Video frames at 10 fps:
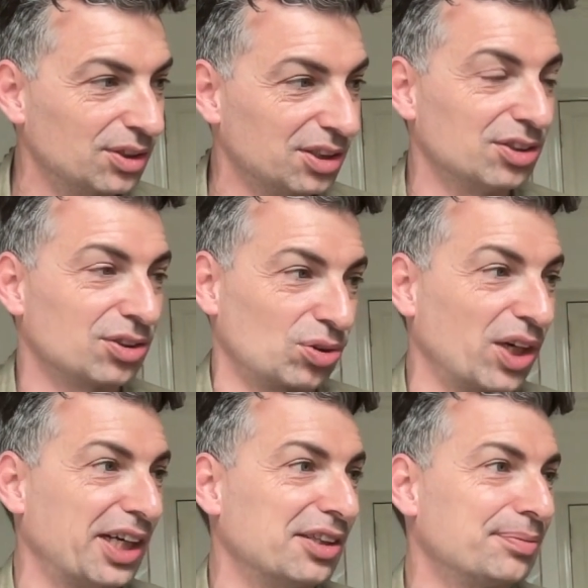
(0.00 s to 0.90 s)
This is
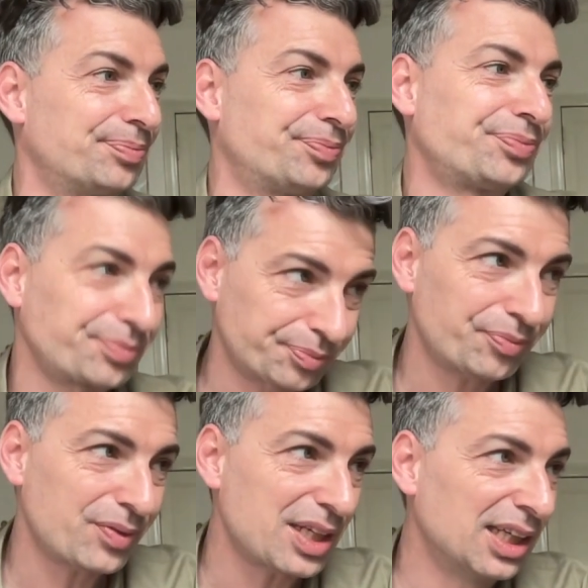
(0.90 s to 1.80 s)
great.
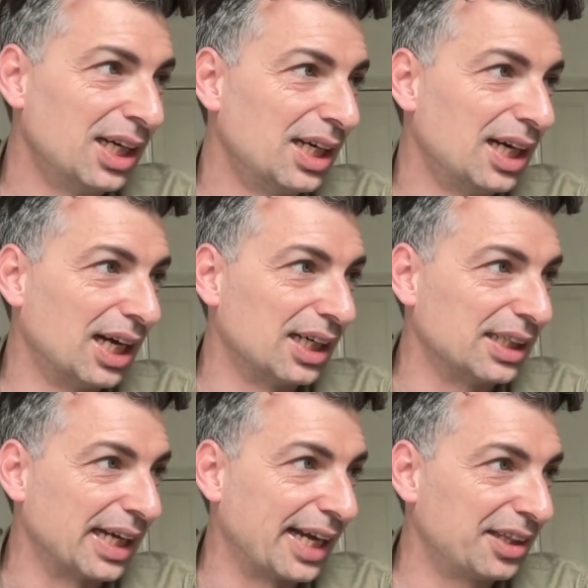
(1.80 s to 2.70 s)

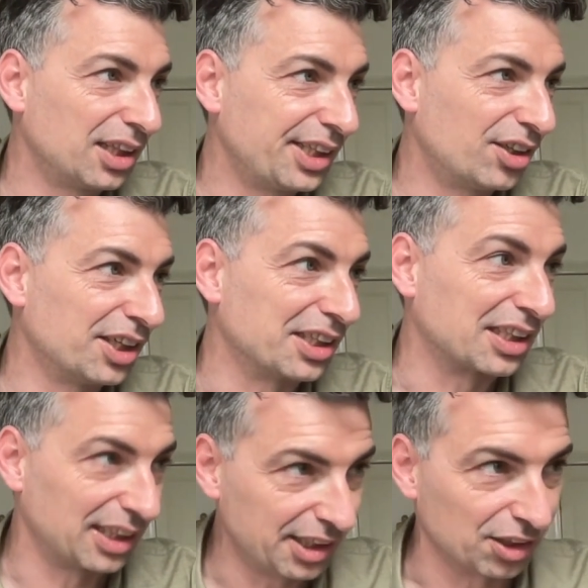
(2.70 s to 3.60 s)
Uh, Ed Leon
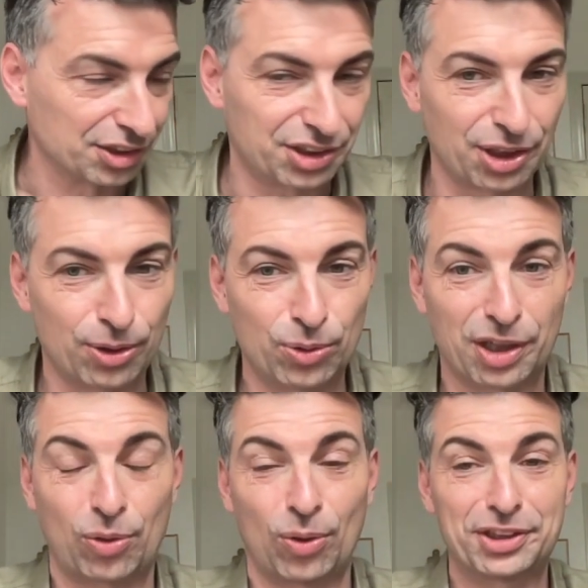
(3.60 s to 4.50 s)
Klinger. So,
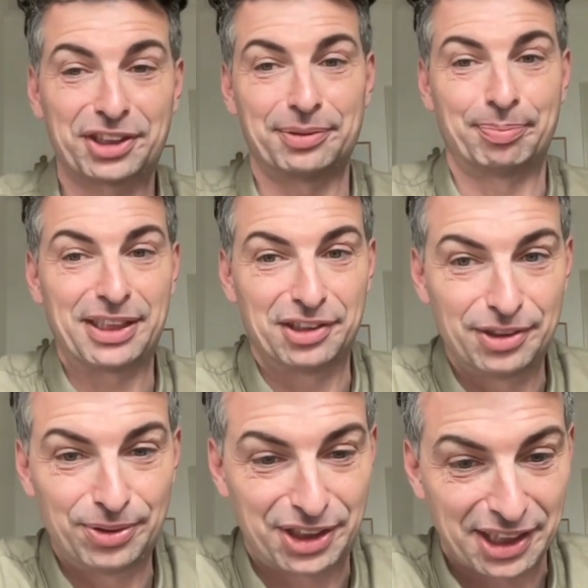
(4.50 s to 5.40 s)
of course, the big
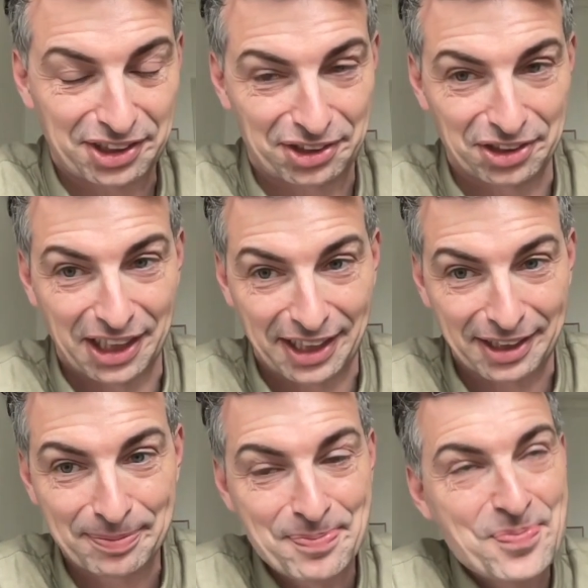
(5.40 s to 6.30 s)
news
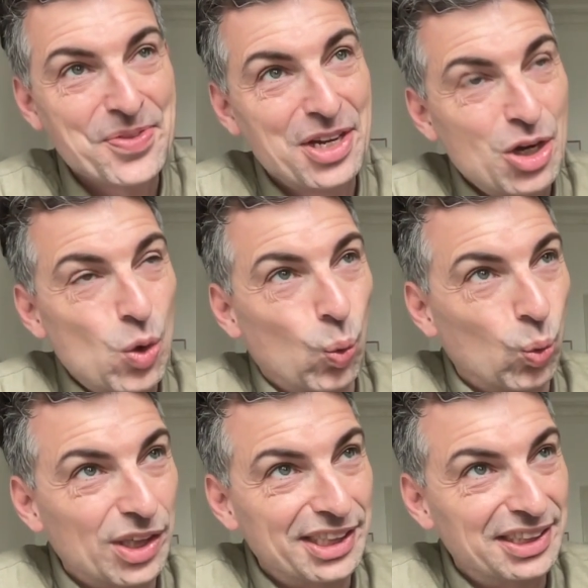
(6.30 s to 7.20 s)
yesterday
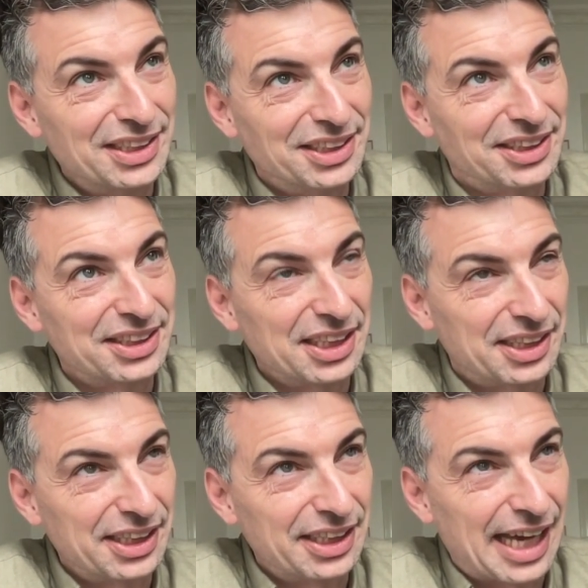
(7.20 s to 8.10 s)
was
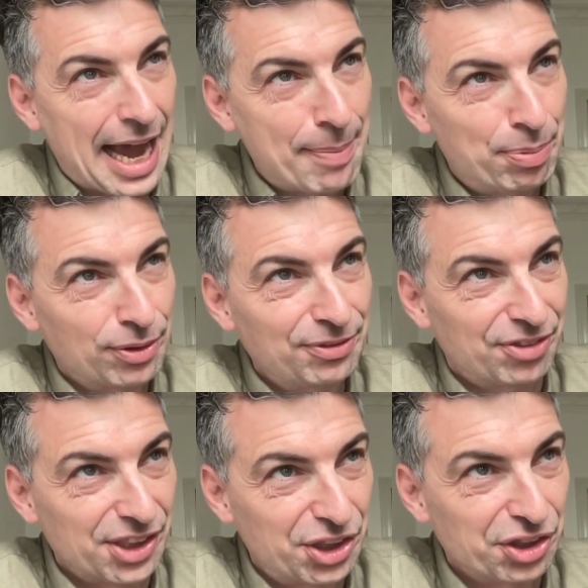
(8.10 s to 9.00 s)
the Apple
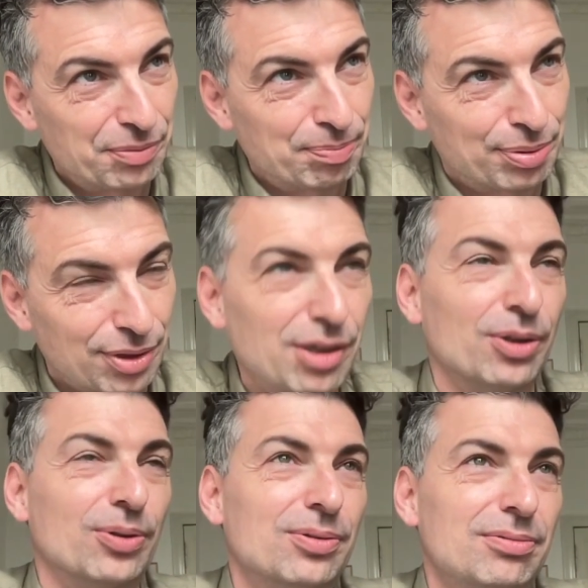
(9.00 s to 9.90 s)
Vision
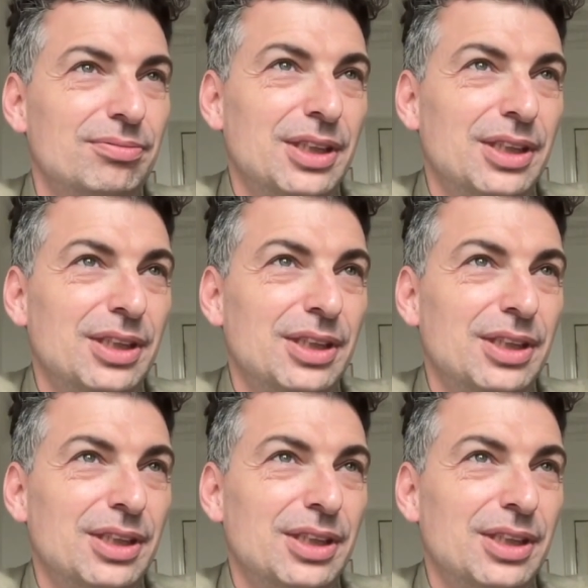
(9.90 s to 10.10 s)
Pro,